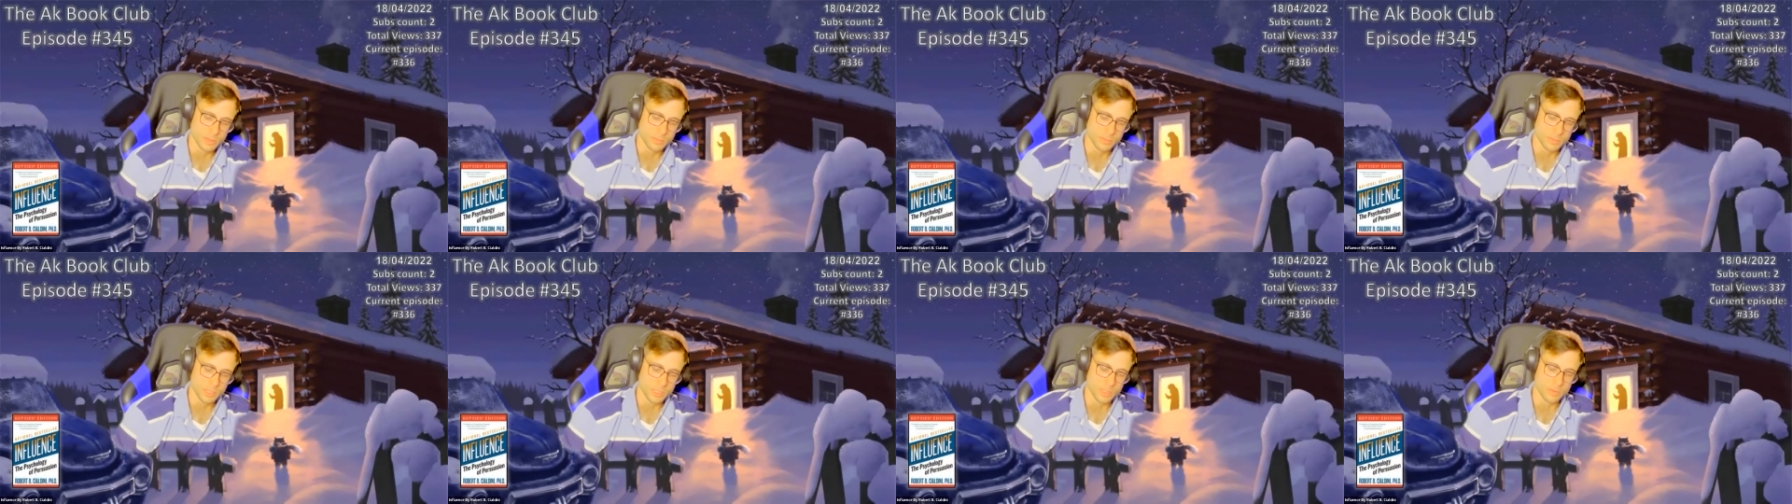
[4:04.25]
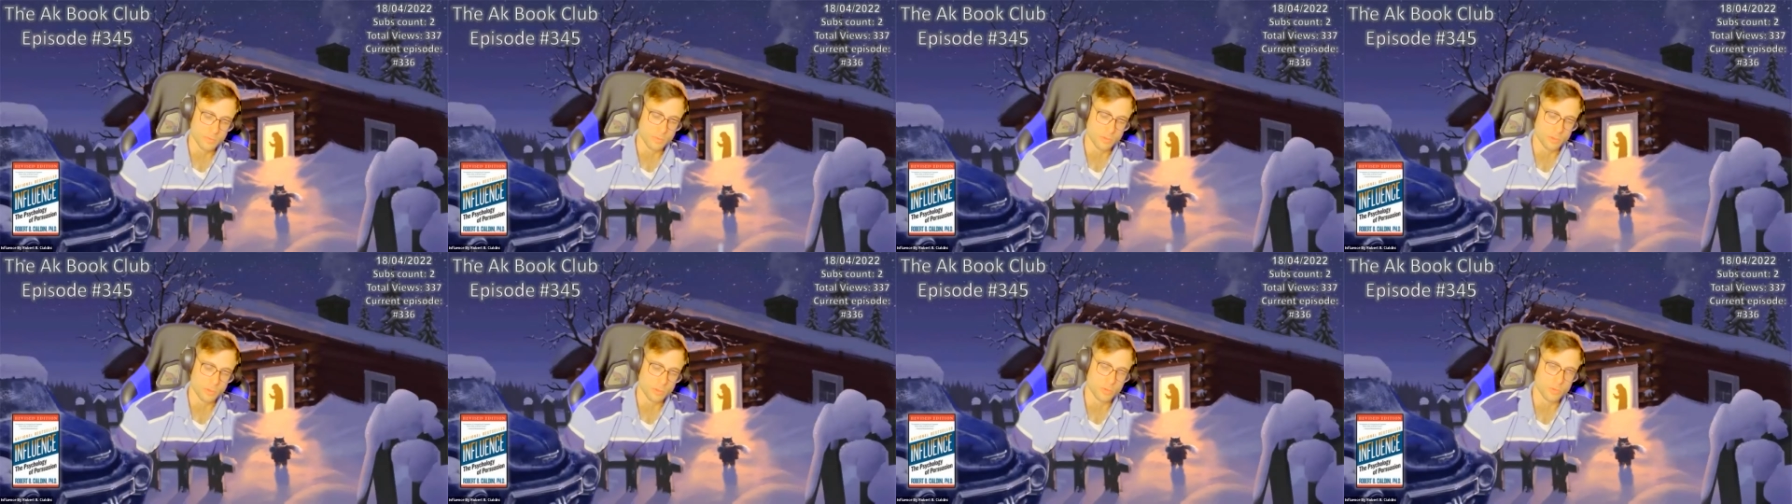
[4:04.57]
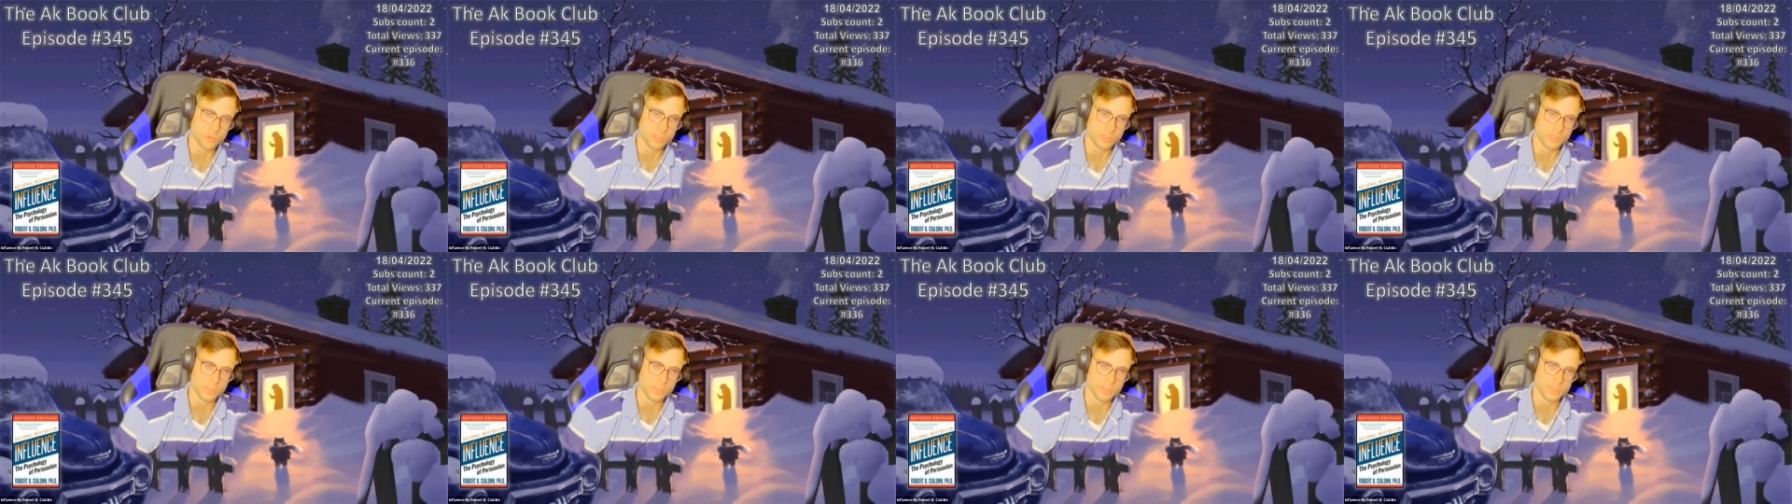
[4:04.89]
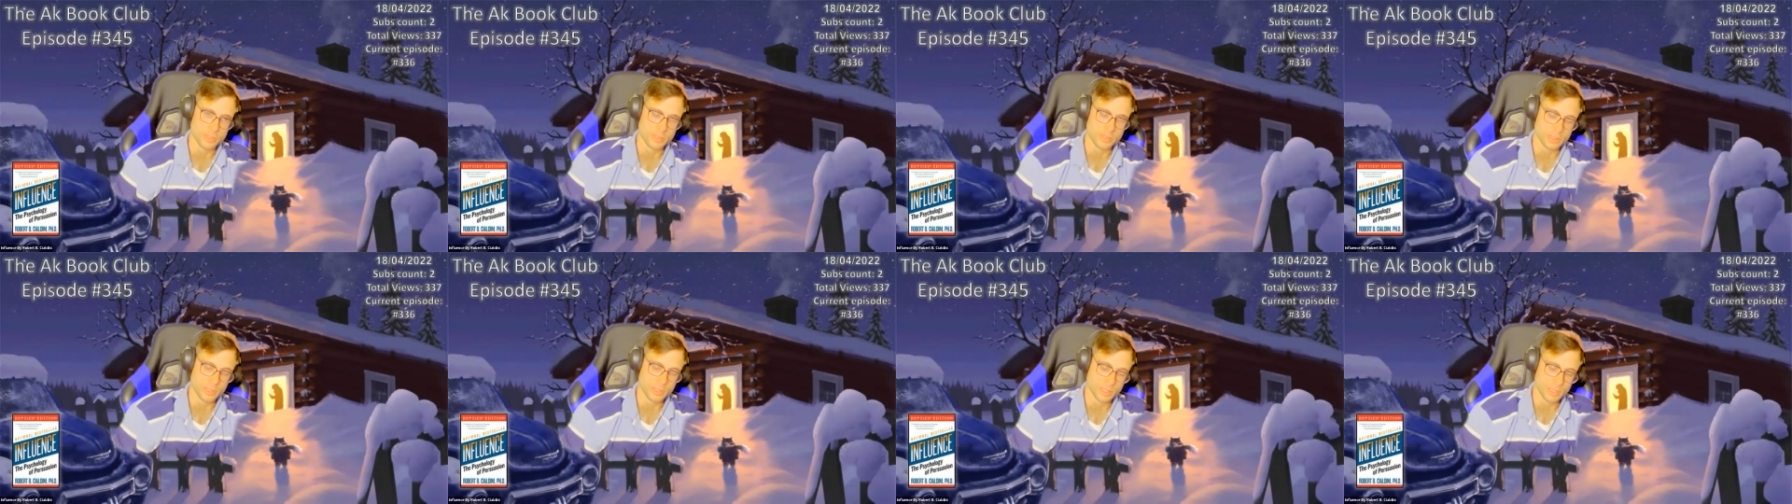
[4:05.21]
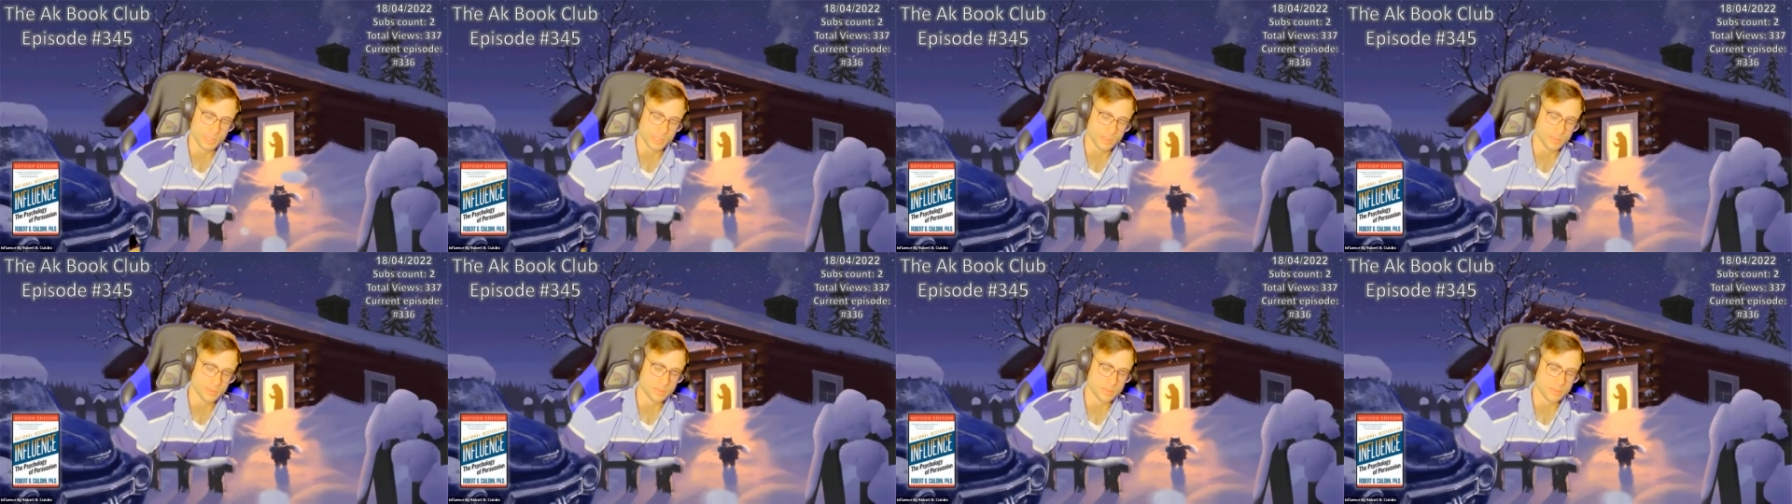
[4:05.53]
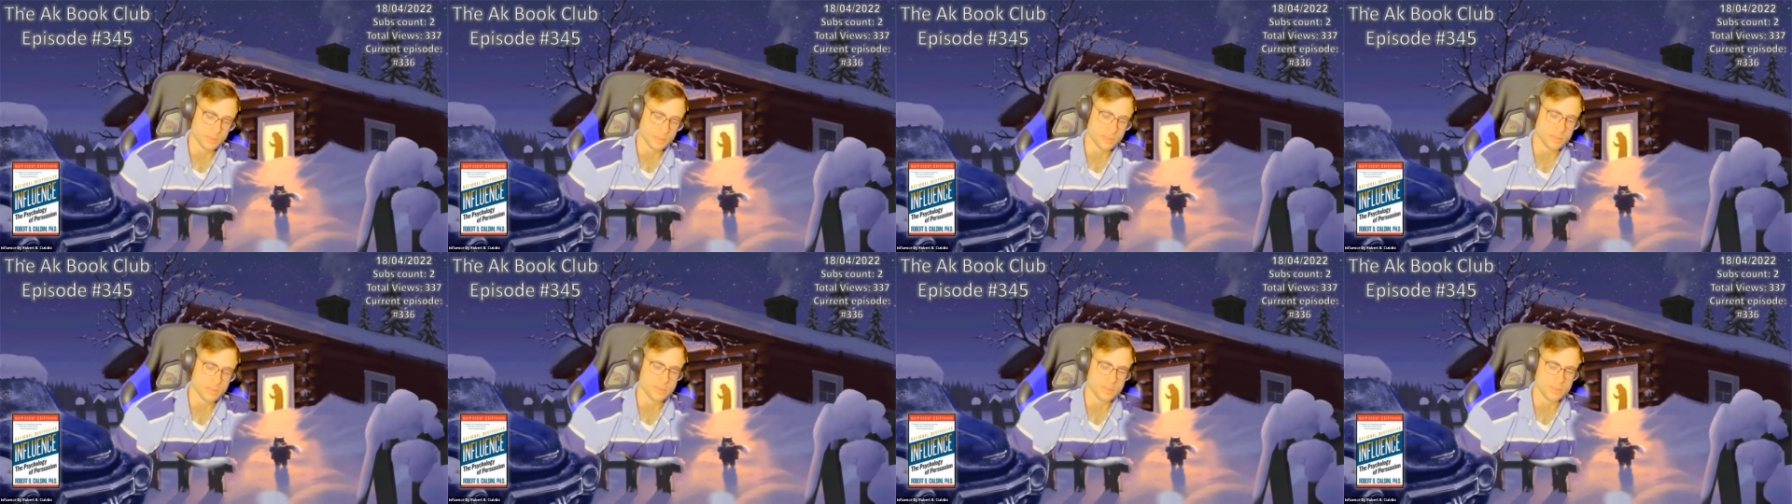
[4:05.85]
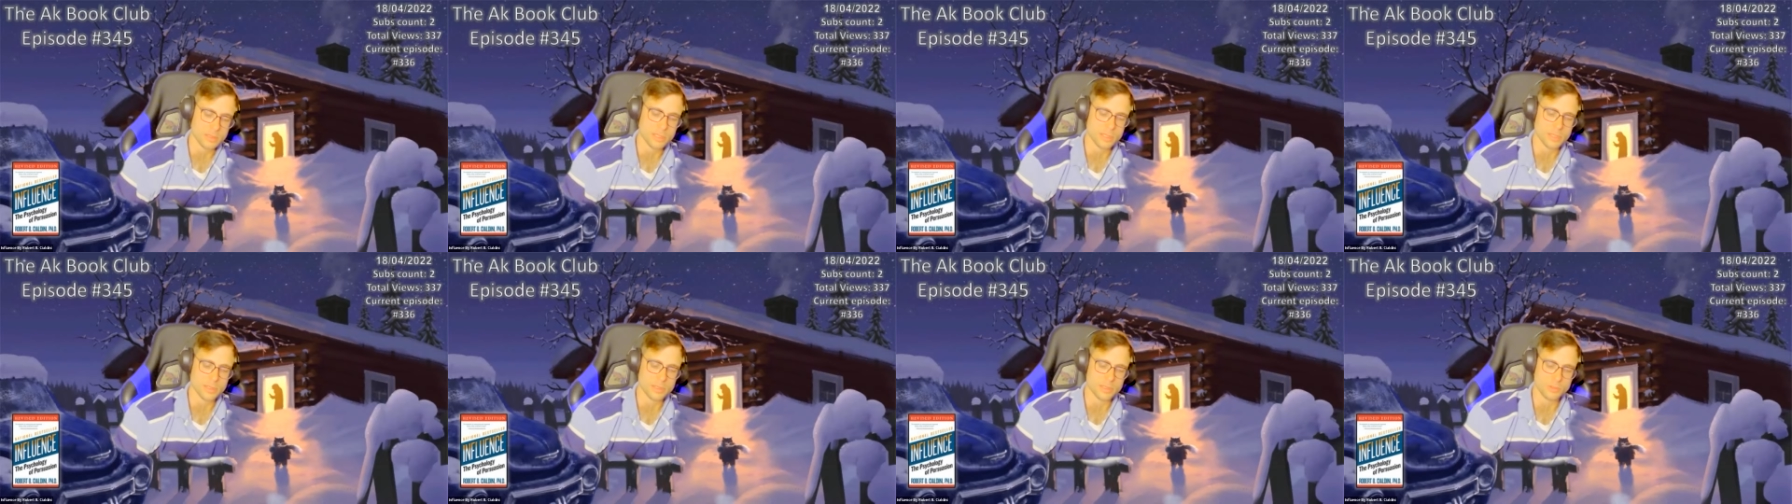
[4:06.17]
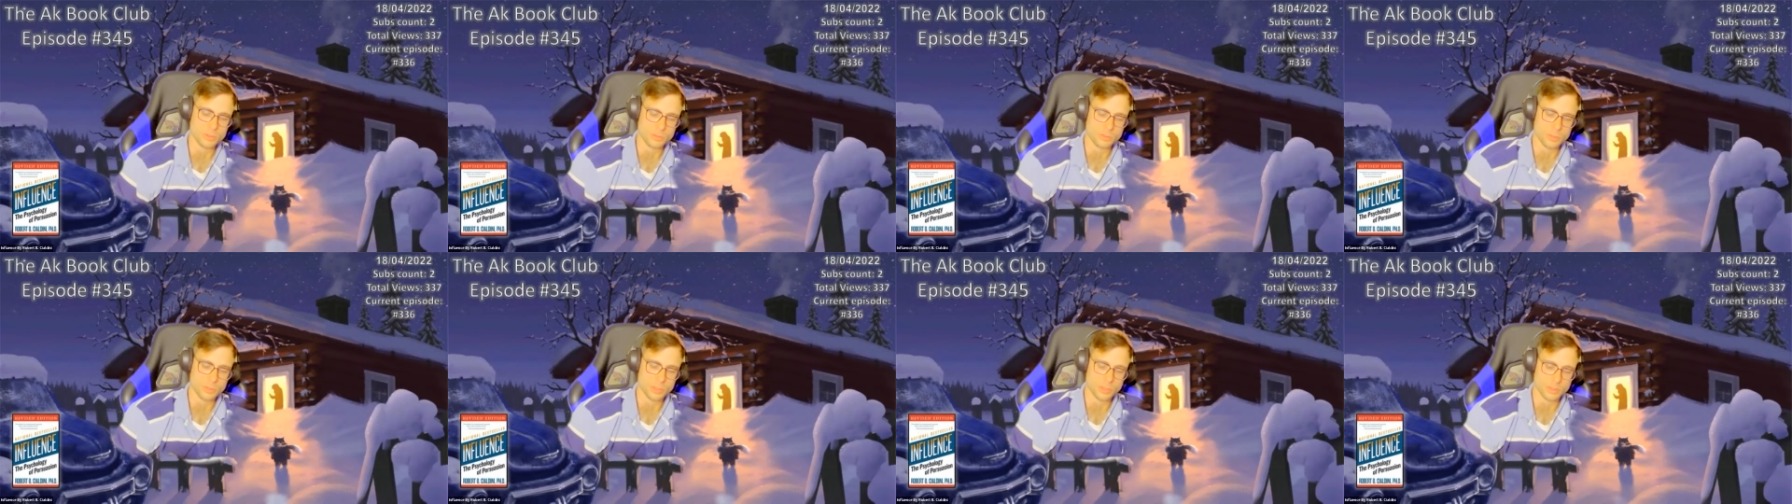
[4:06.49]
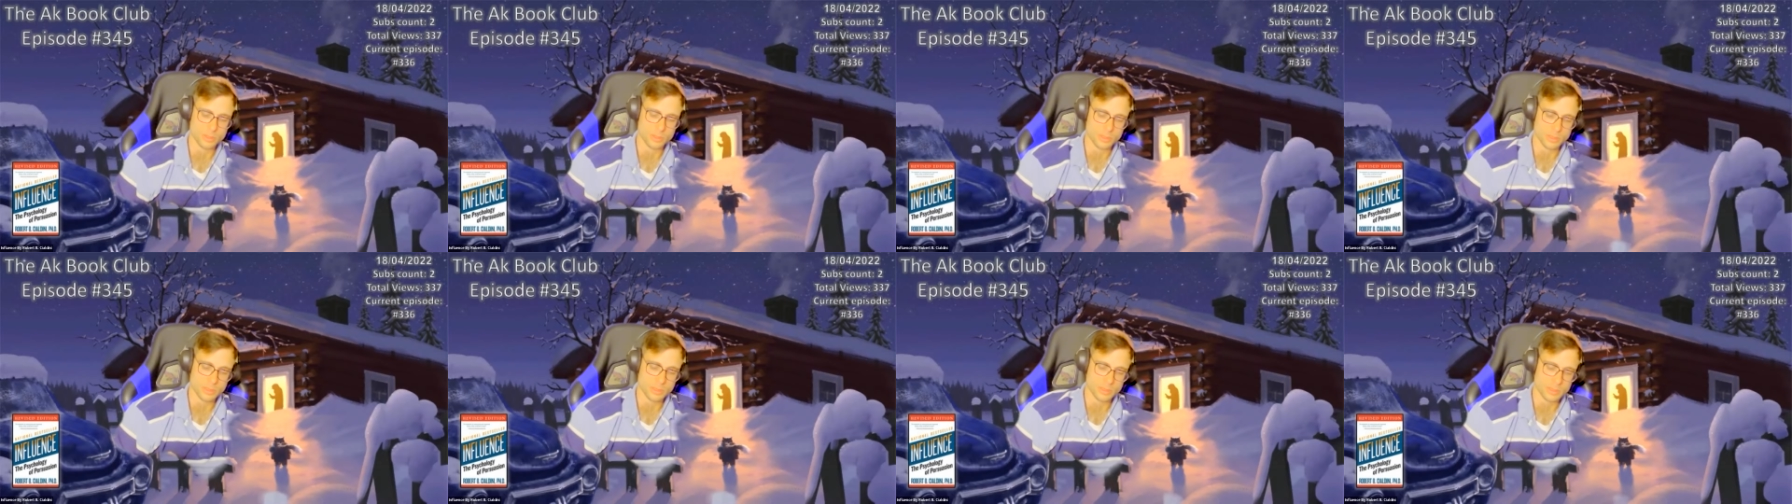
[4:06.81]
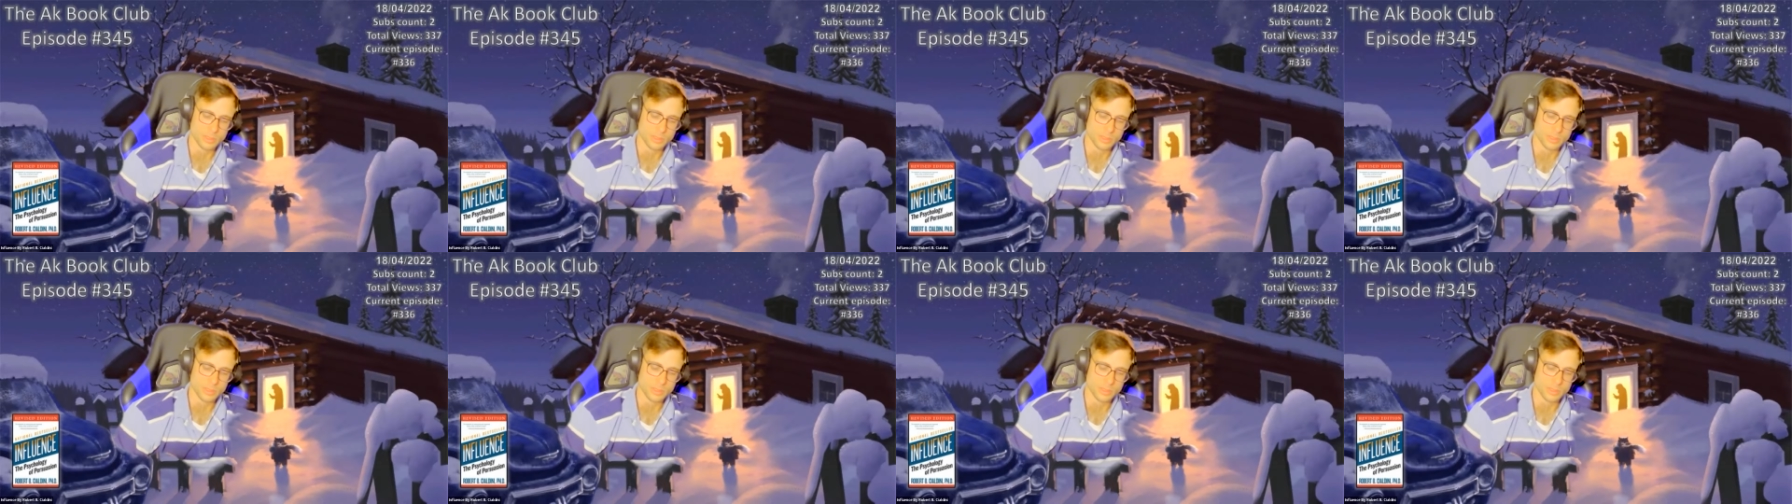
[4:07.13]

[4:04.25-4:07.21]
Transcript: make him work for it, and it's a good point.